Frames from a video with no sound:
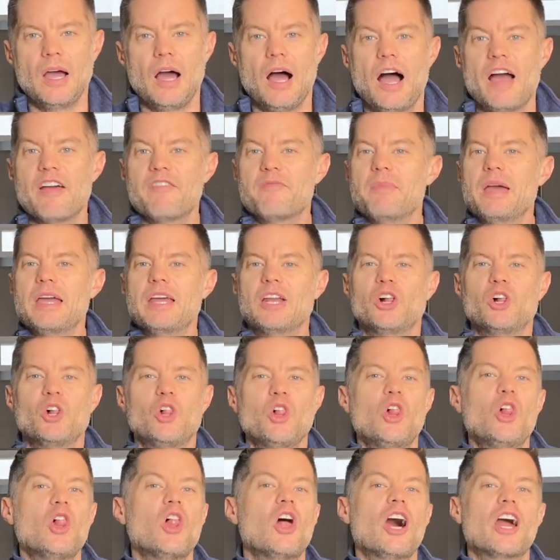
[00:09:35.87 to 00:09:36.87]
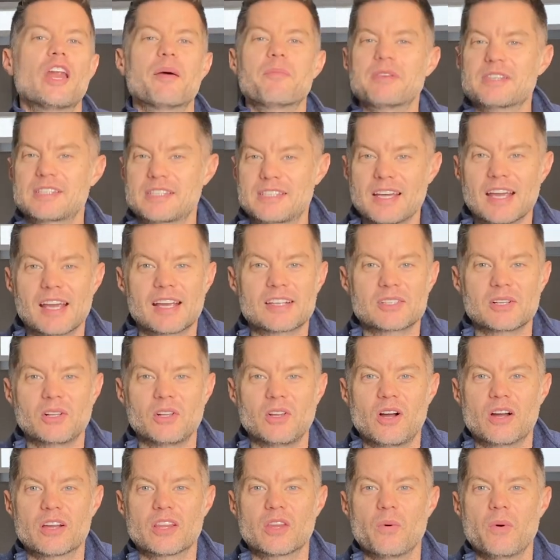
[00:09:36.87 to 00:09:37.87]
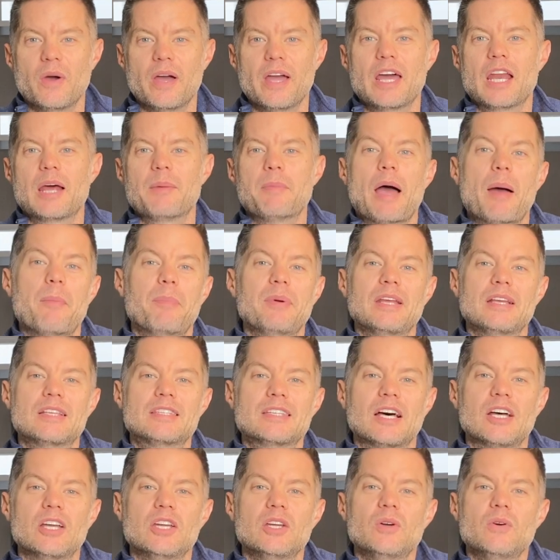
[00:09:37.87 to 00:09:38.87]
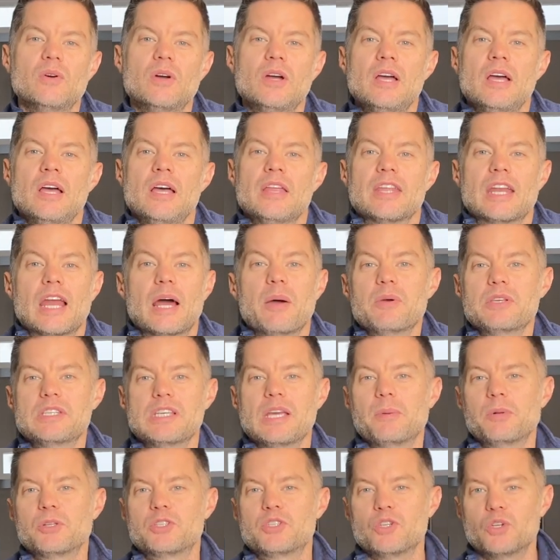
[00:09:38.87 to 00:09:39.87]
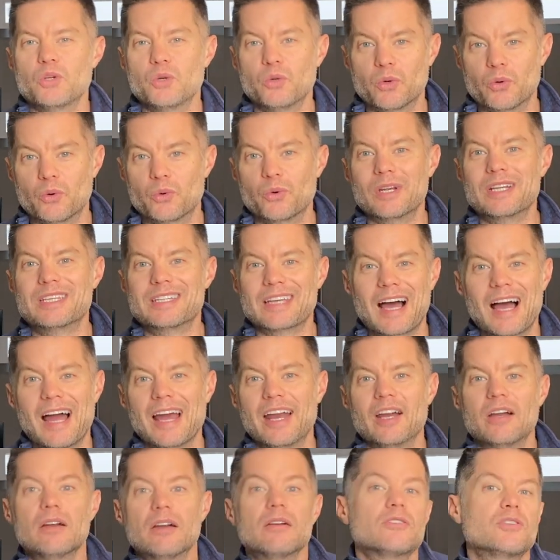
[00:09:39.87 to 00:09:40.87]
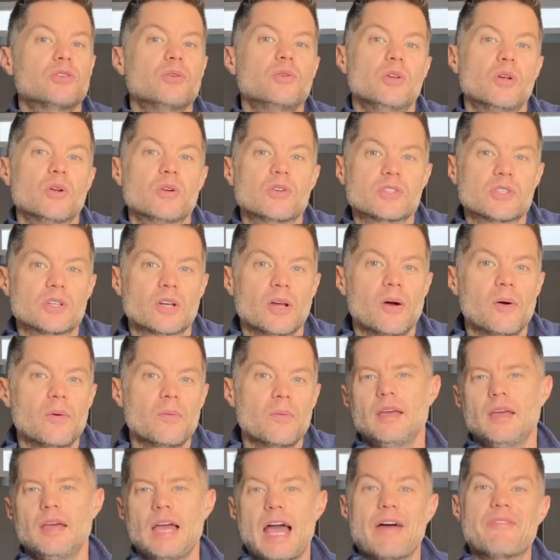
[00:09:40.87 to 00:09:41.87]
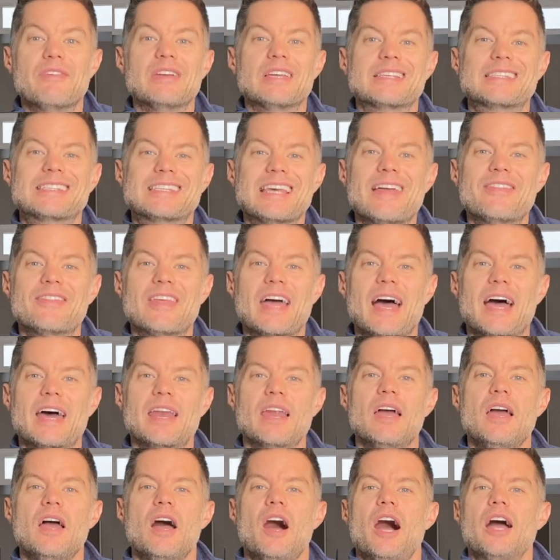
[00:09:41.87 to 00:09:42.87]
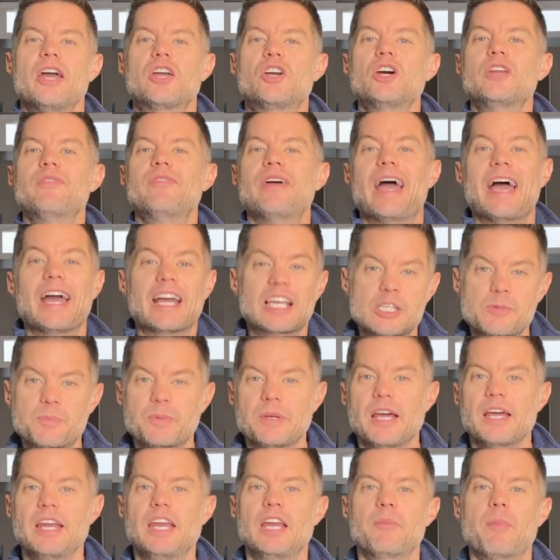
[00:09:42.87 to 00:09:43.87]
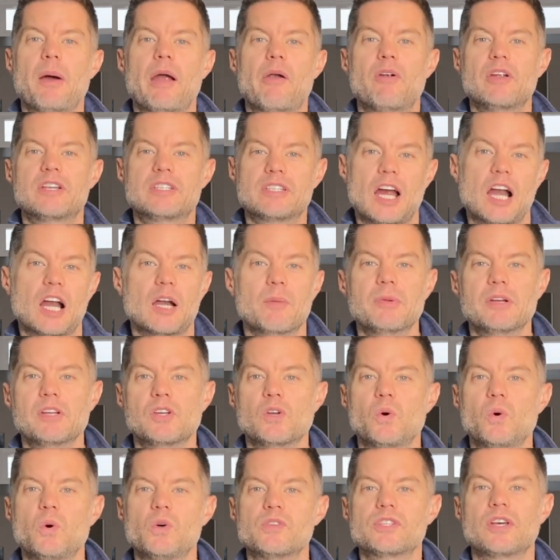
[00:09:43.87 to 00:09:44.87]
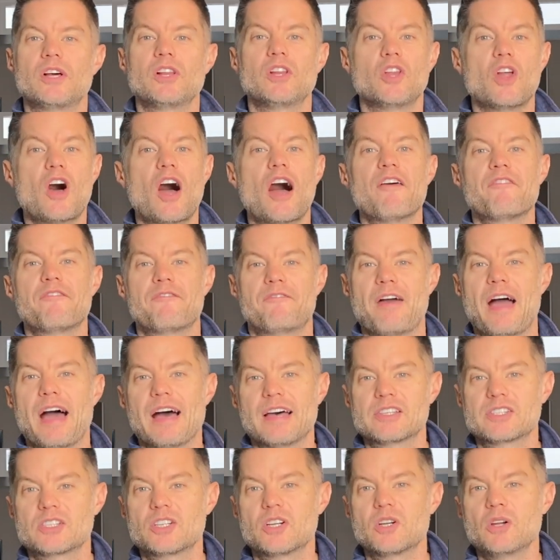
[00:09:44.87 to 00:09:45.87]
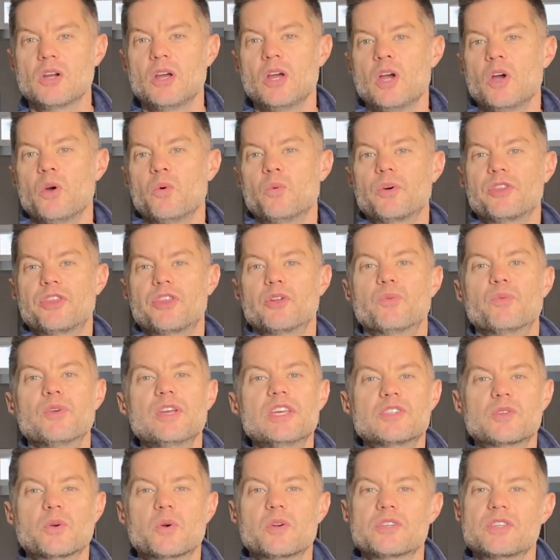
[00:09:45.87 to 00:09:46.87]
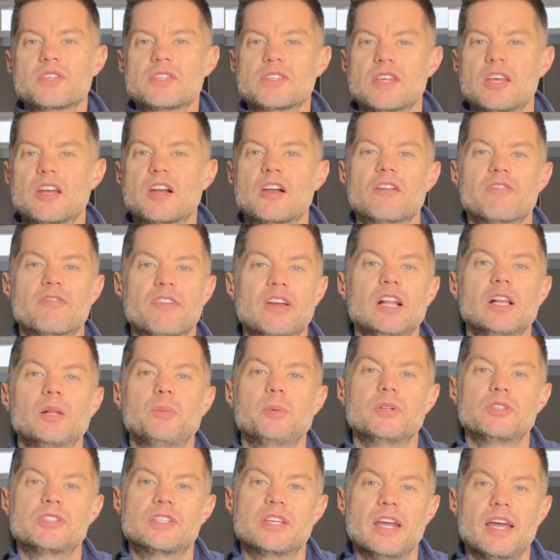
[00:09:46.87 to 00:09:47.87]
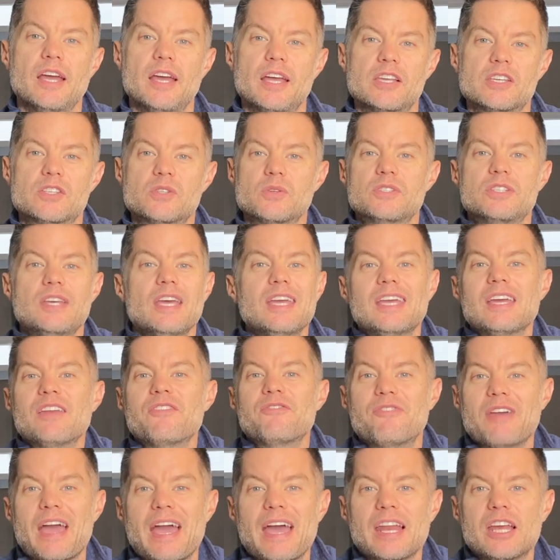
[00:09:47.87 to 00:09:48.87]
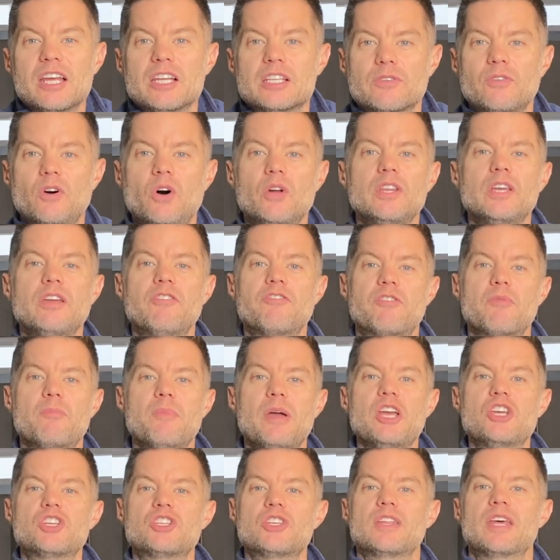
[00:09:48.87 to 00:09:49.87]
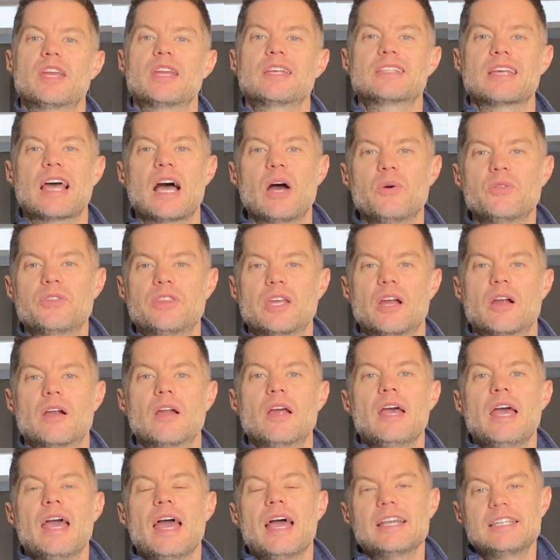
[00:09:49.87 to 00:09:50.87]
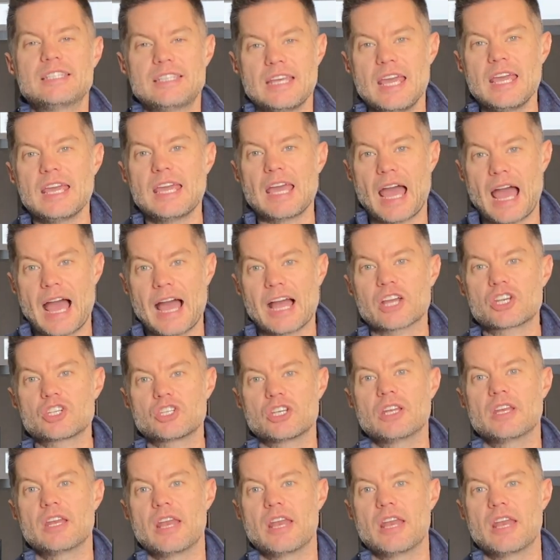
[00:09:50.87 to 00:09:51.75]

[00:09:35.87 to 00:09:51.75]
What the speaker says: I've made a lot of mistakes along the way, and I'm happy to tell you that I was able to retire 2 years ago. Having said that, I could have expedited my retirement goals a lot faster with the resources that are available today. So take advantage of all the information that is out there and take action